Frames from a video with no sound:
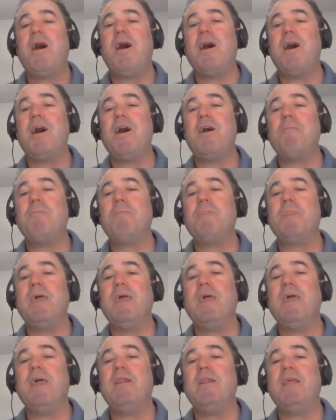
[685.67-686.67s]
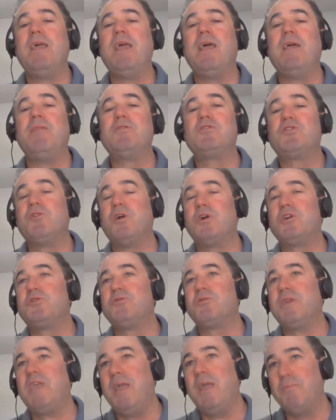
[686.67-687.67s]
and
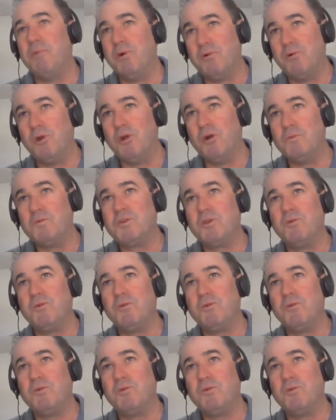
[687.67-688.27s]
Structure Cable Group.